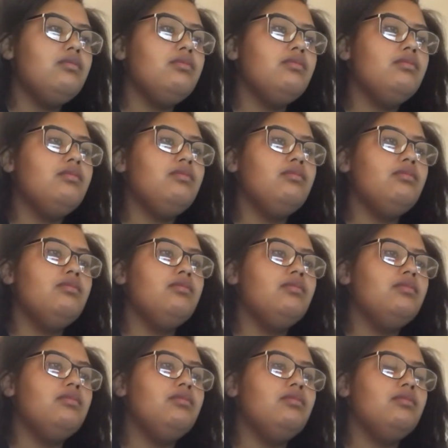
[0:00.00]

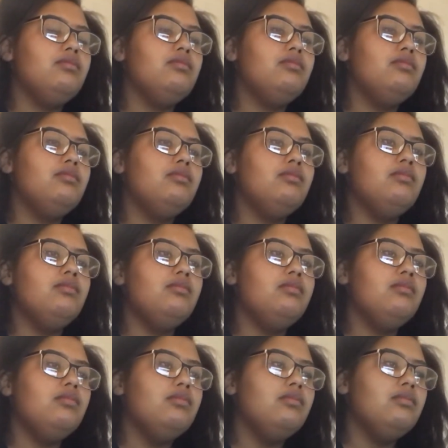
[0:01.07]
[no speech]